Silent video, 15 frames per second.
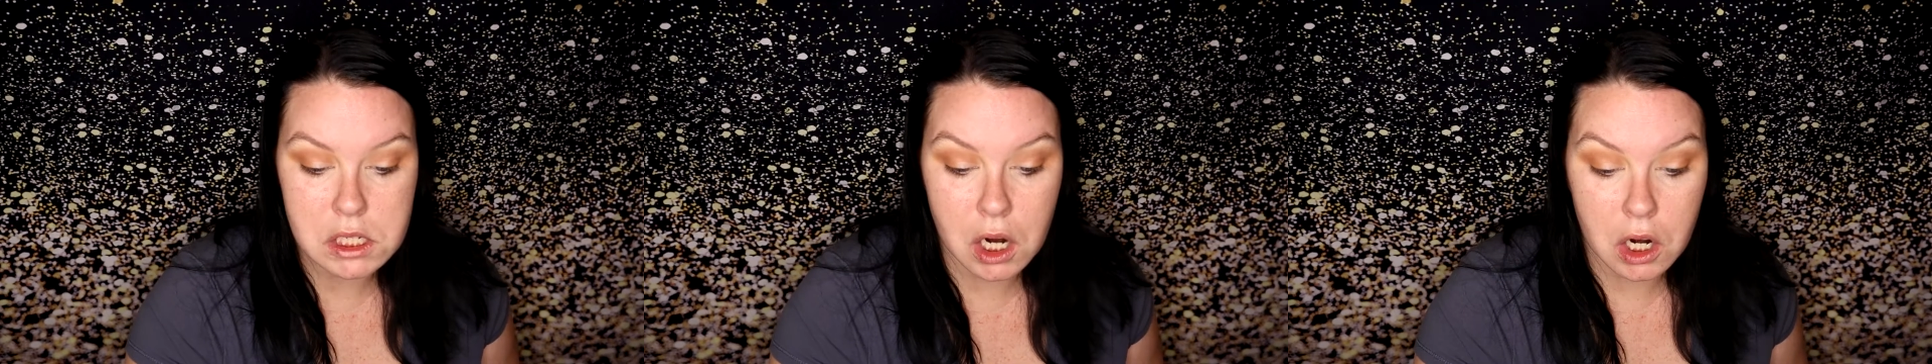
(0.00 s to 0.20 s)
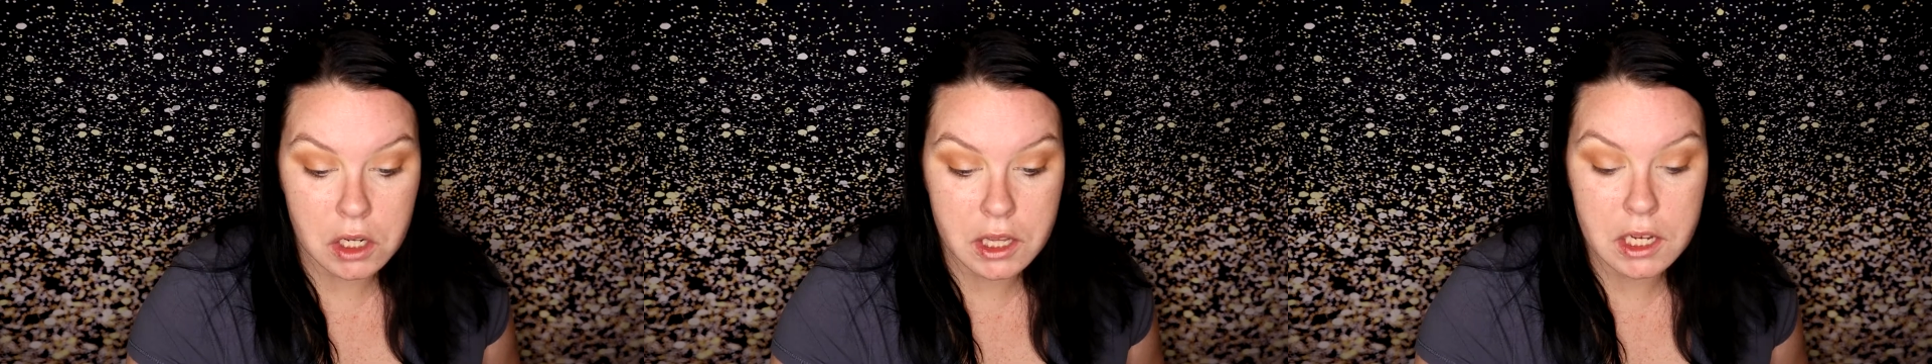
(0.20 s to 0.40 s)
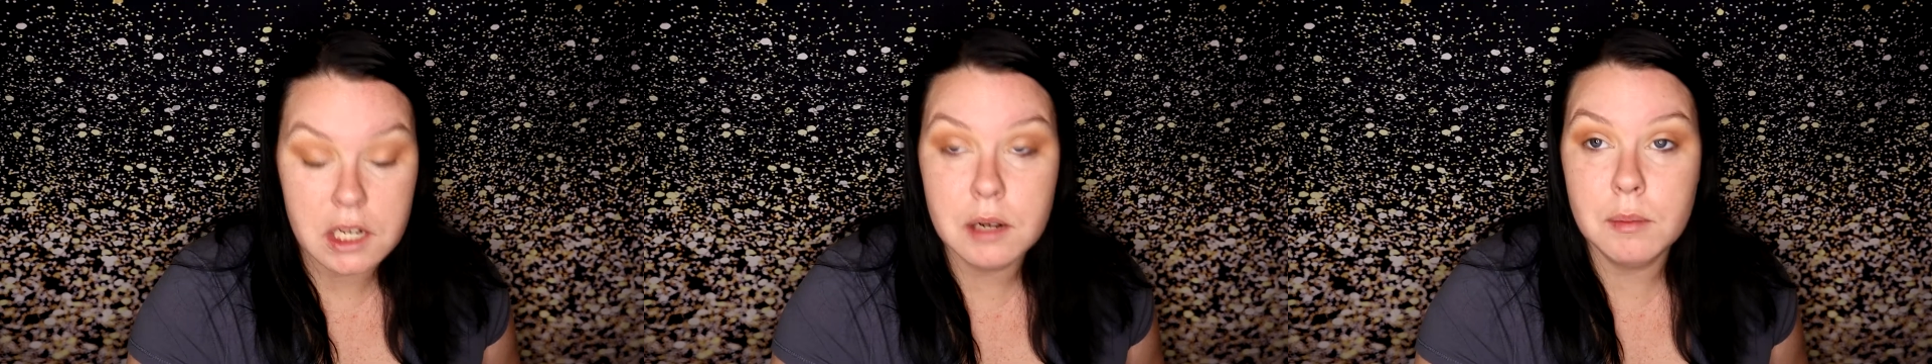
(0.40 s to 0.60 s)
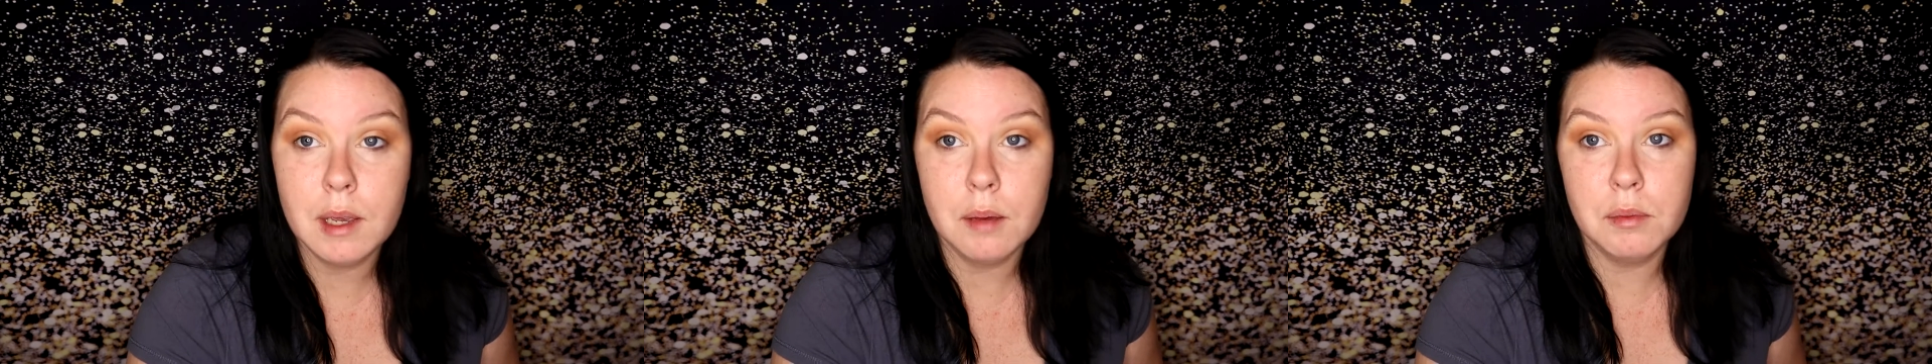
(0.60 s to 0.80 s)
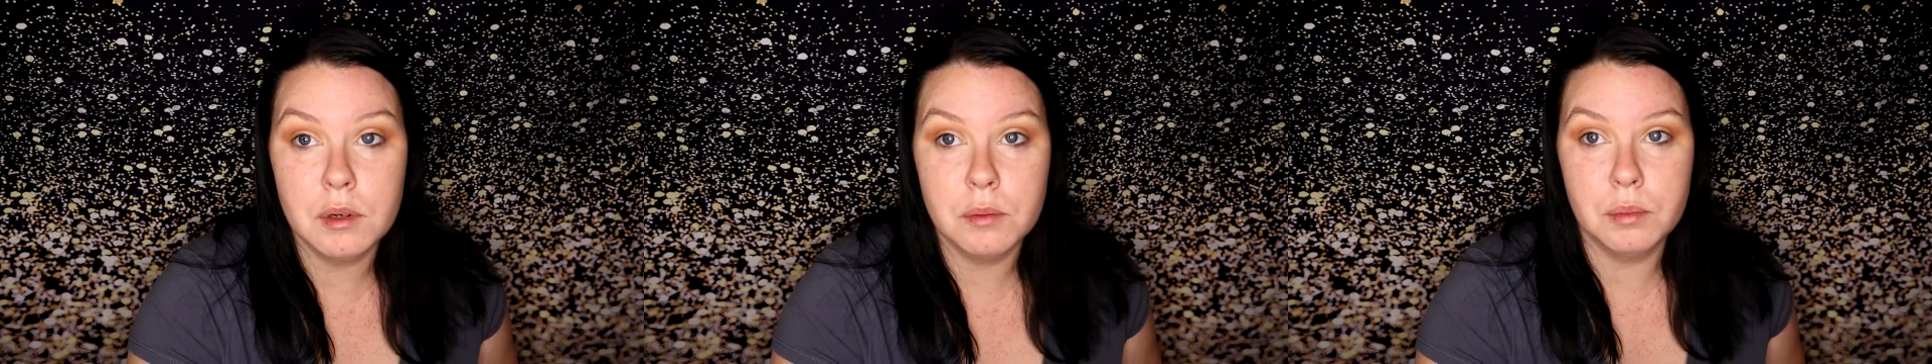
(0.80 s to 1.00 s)
are they going to be
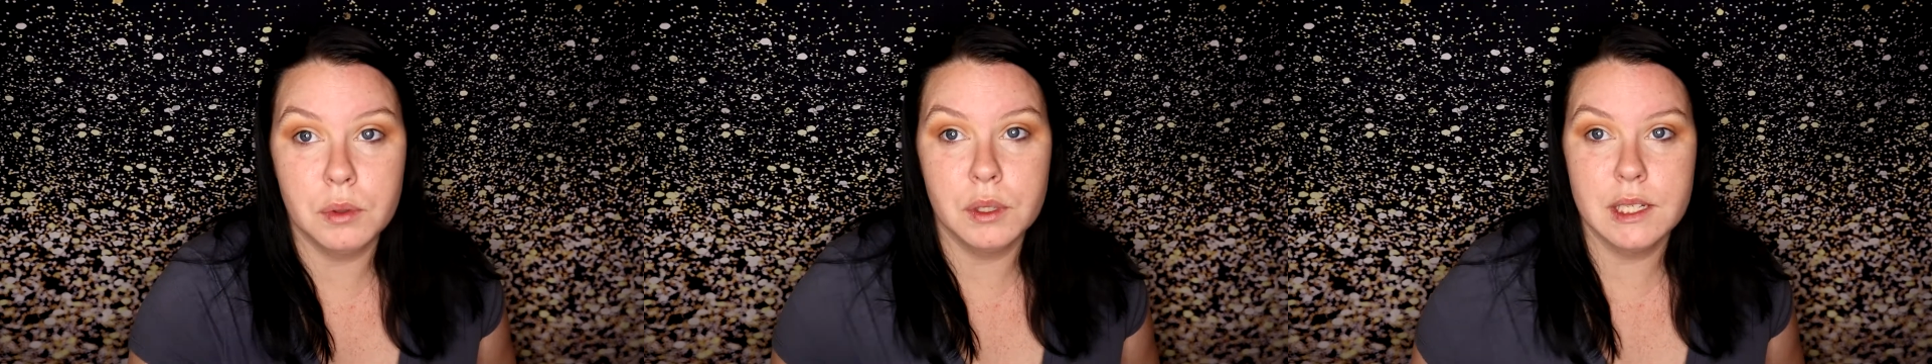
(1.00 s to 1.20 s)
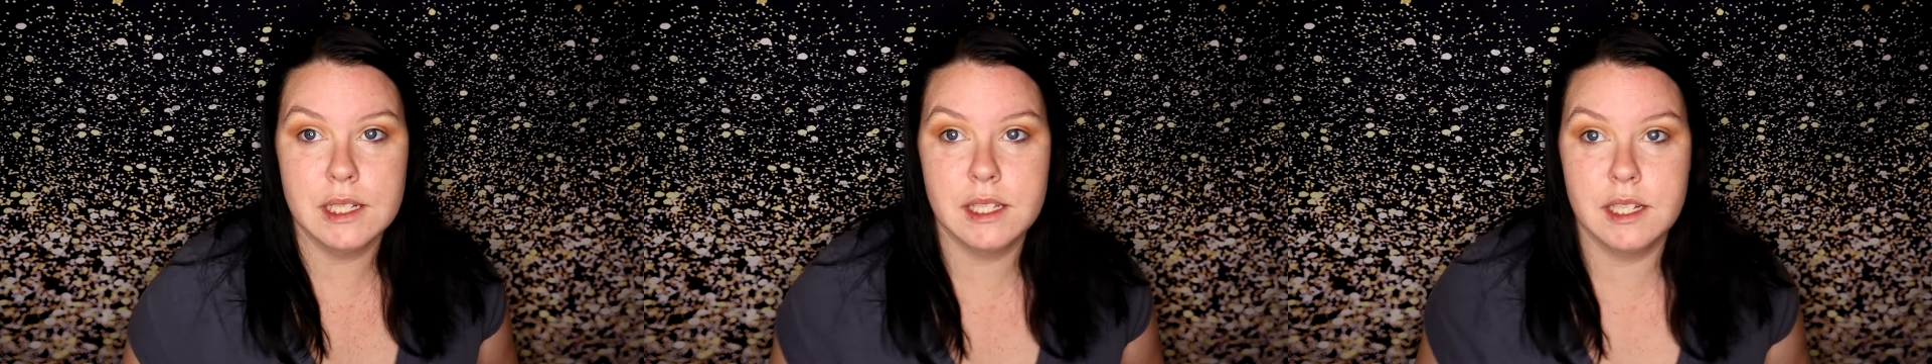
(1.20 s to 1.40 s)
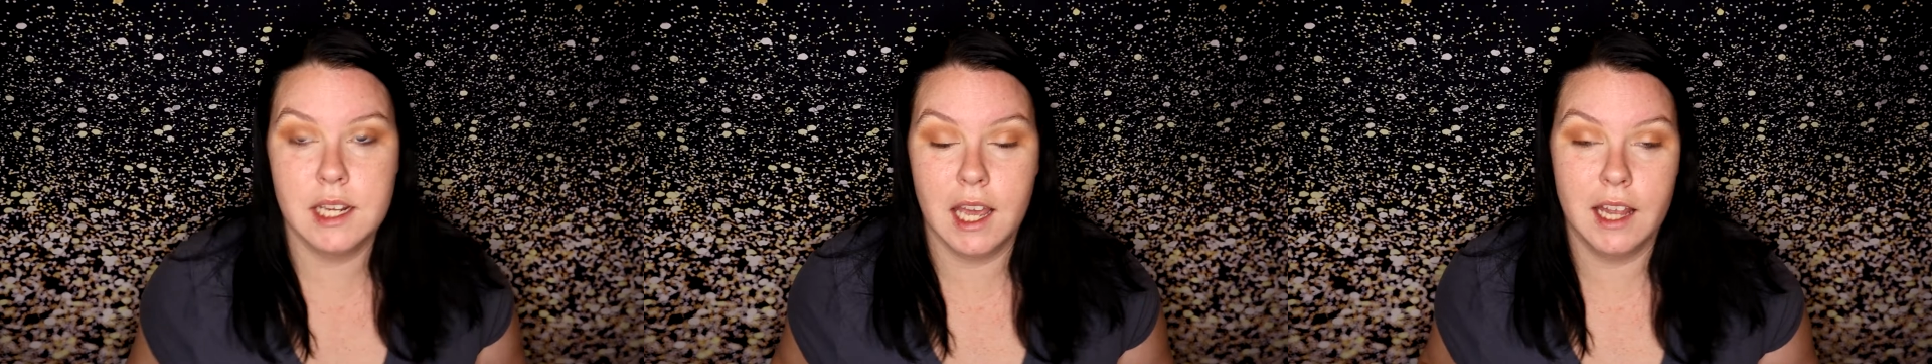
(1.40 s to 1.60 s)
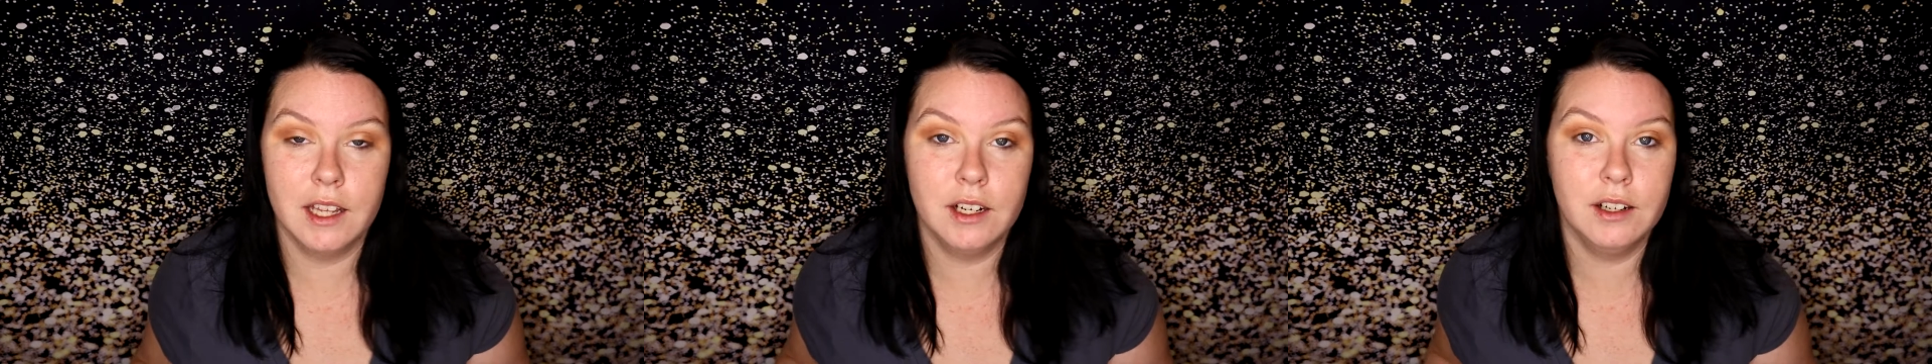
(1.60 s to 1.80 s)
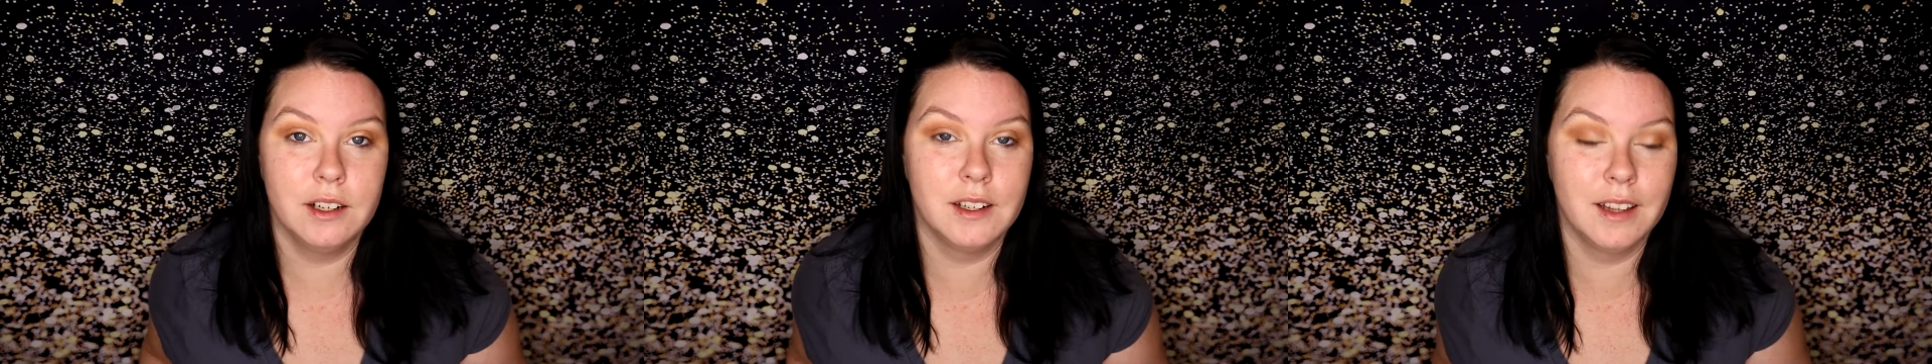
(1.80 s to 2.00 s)
able to pull this
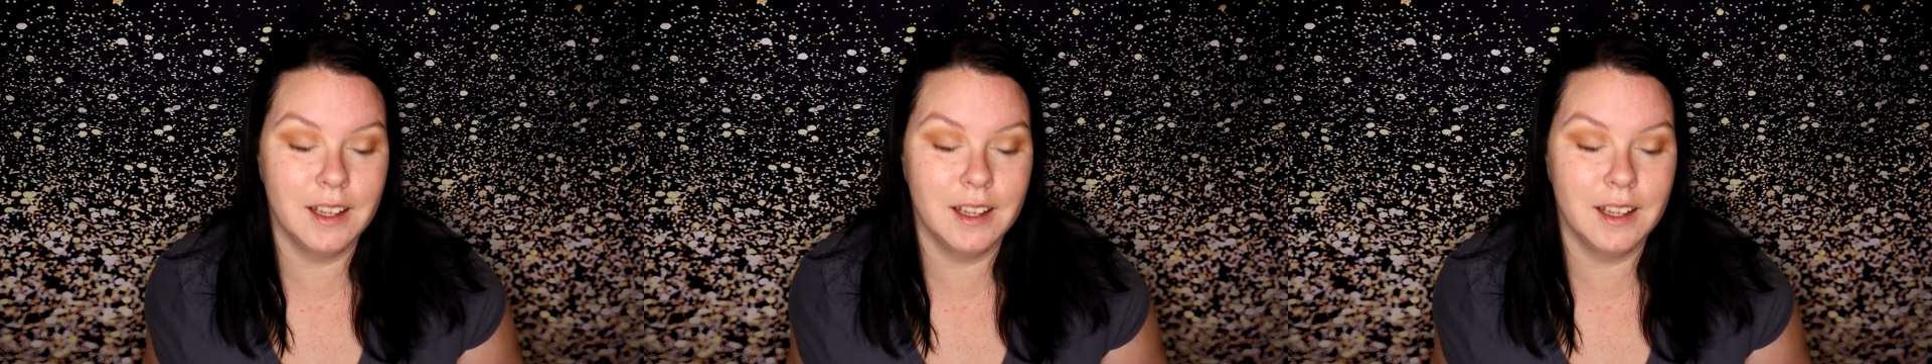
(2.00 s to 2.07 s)
together?